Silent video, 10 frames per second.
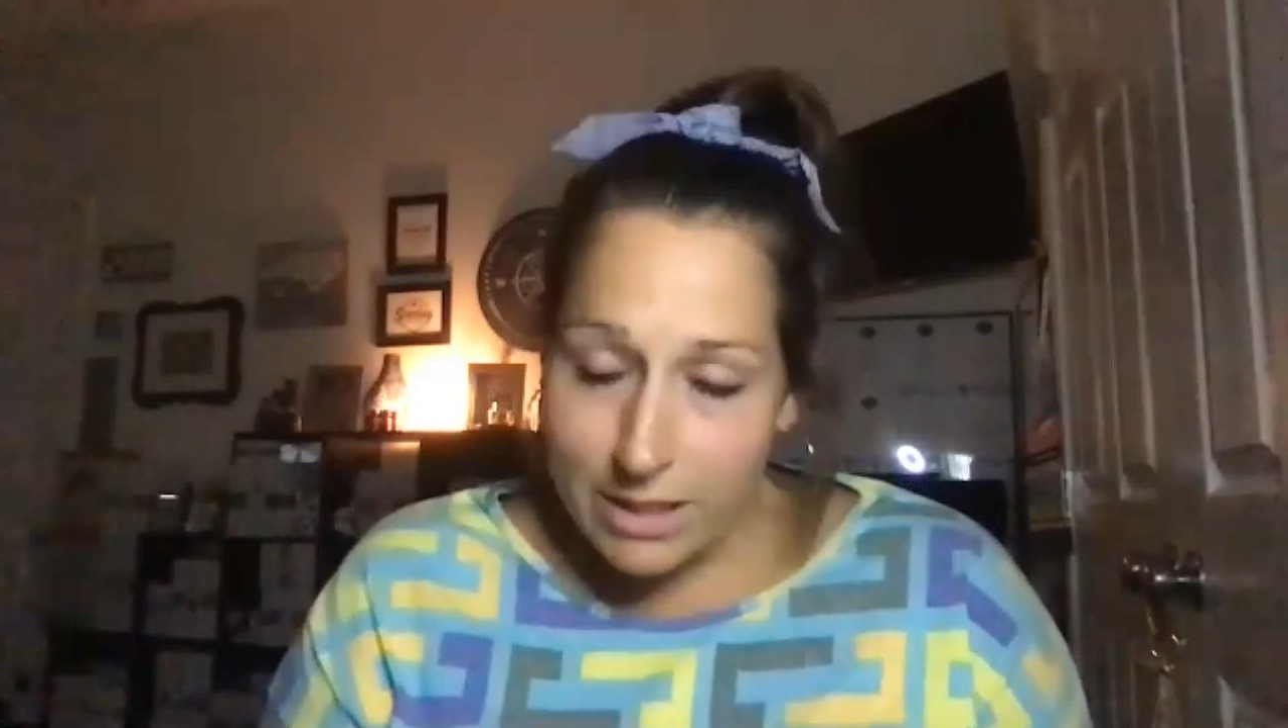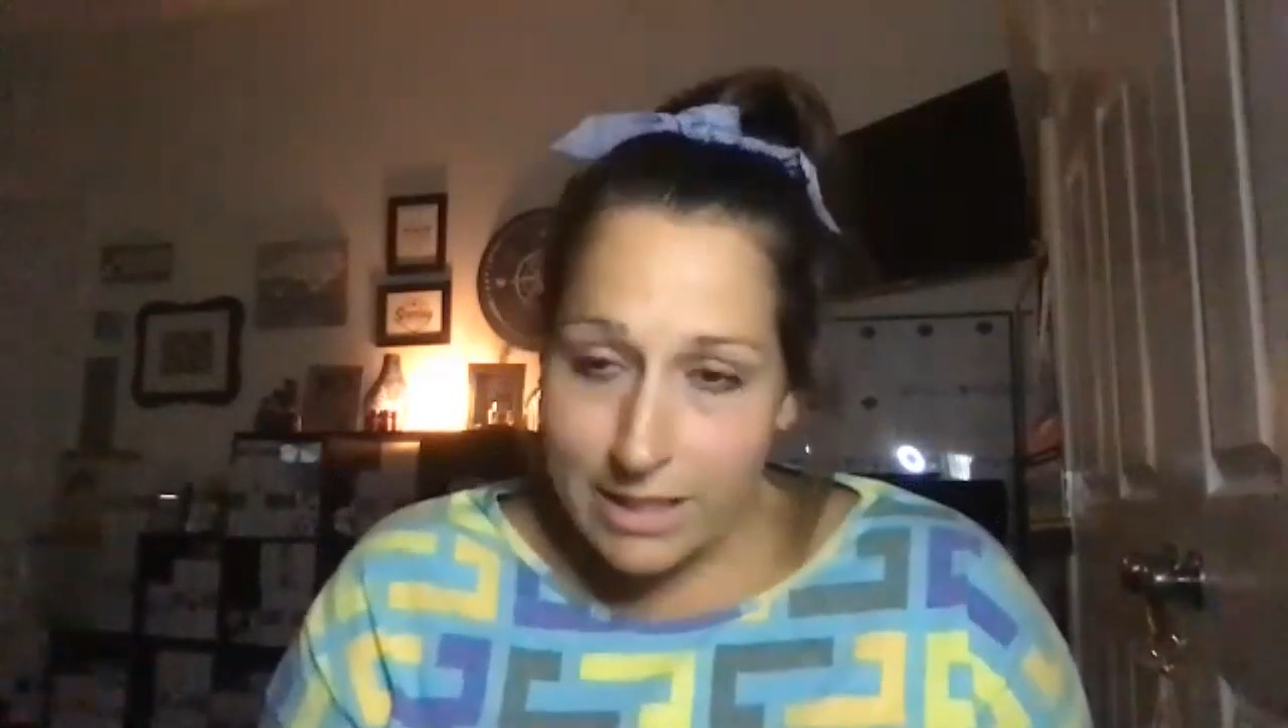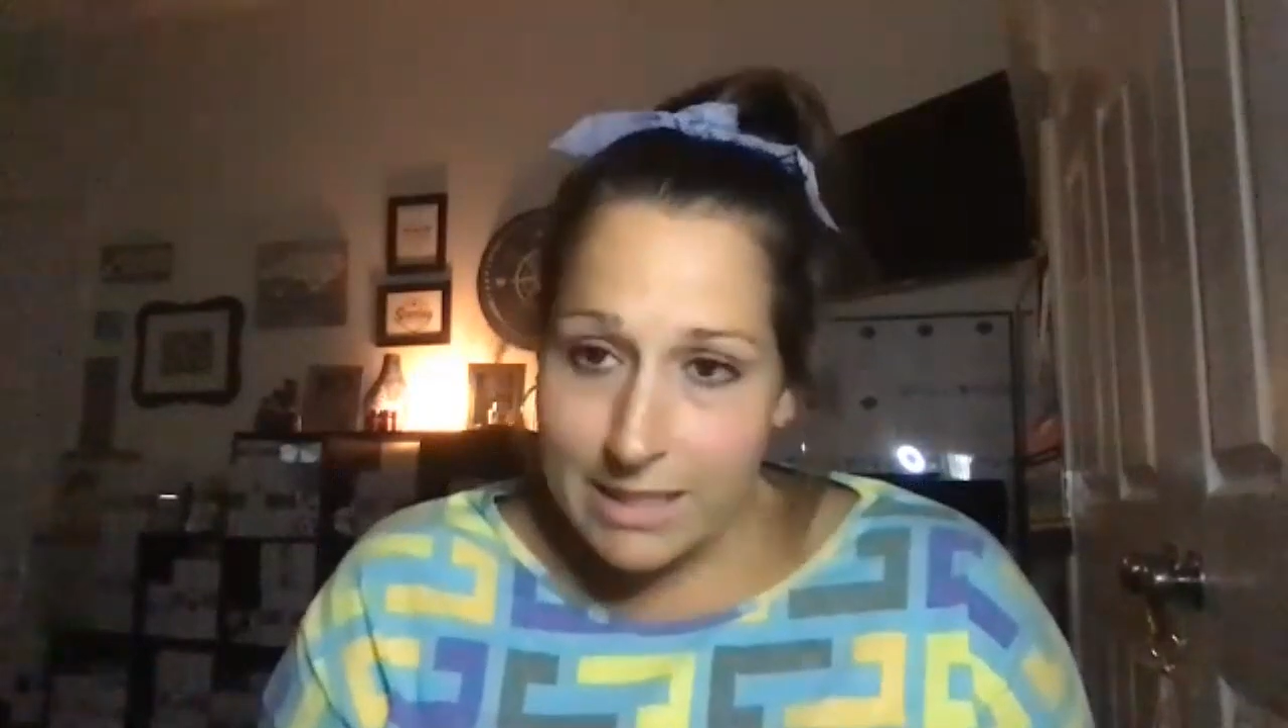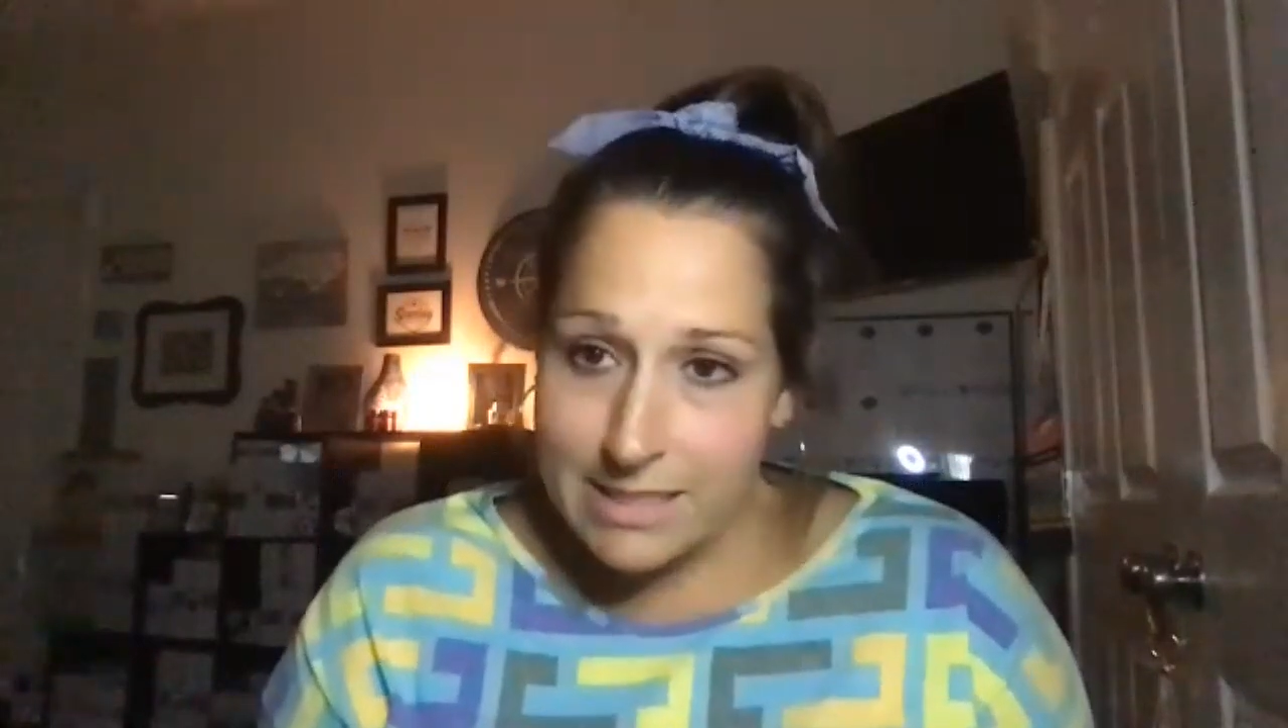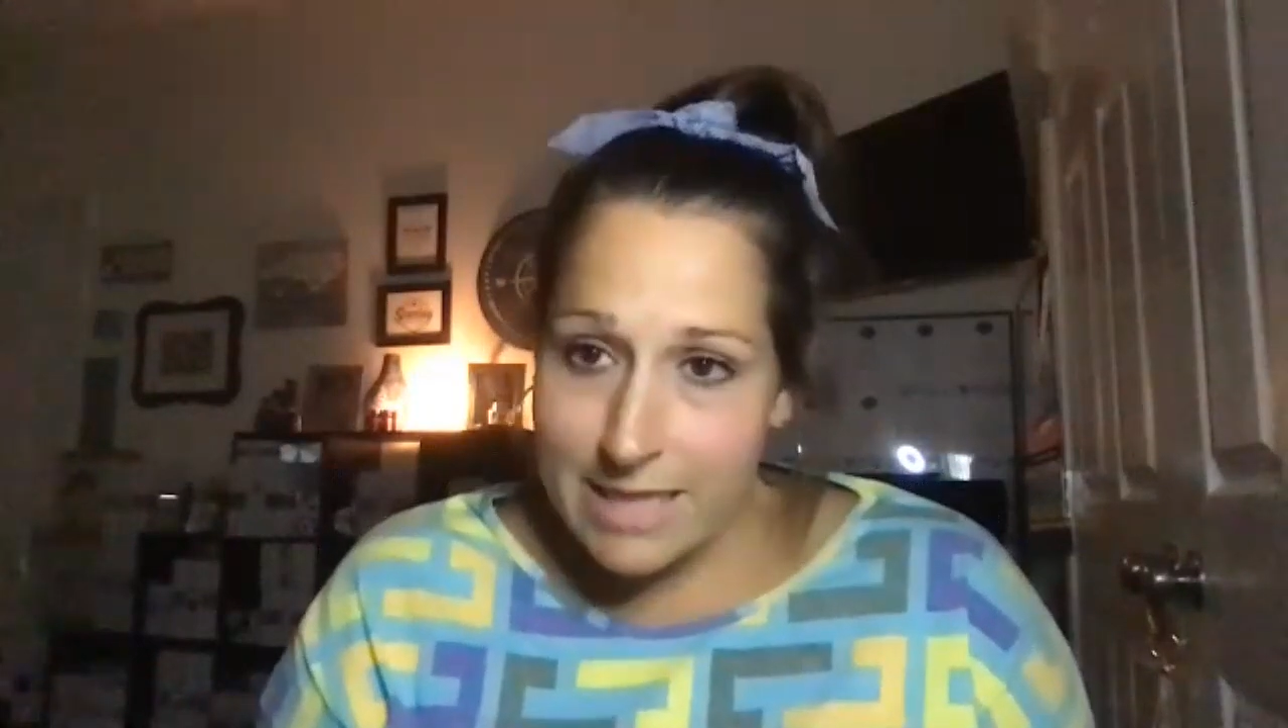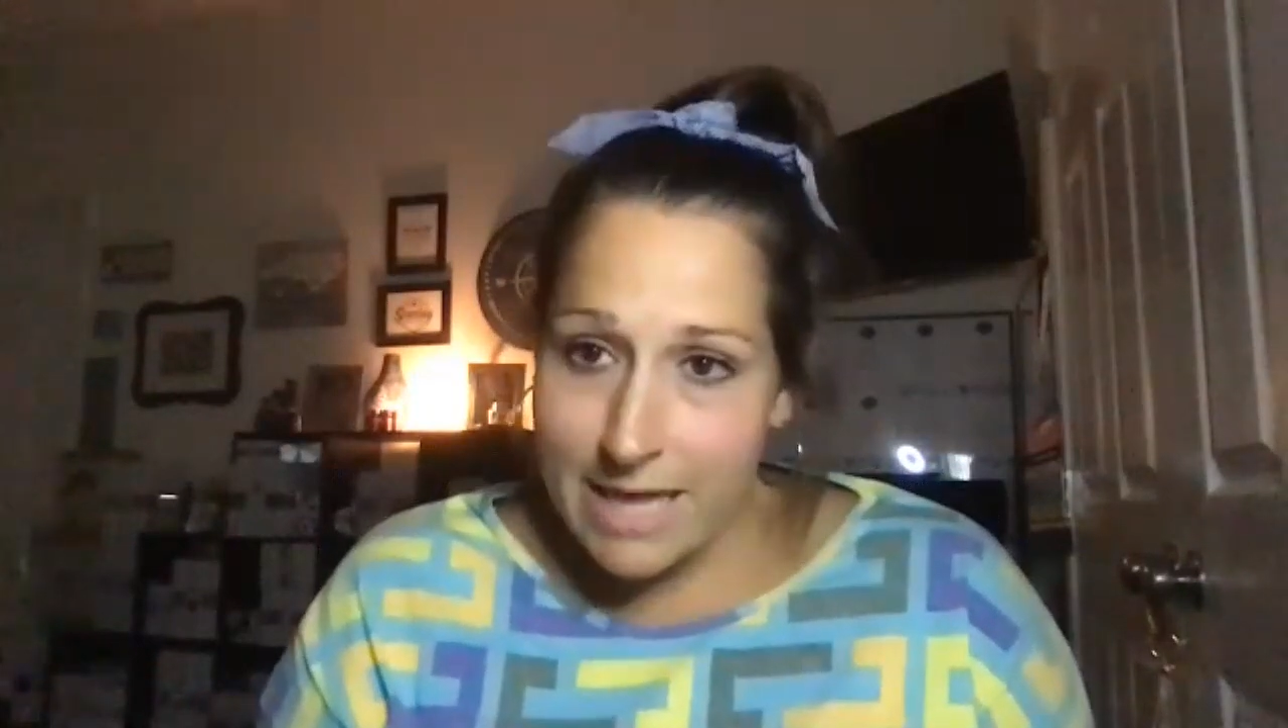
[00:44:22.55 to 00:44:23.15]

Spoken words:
get into the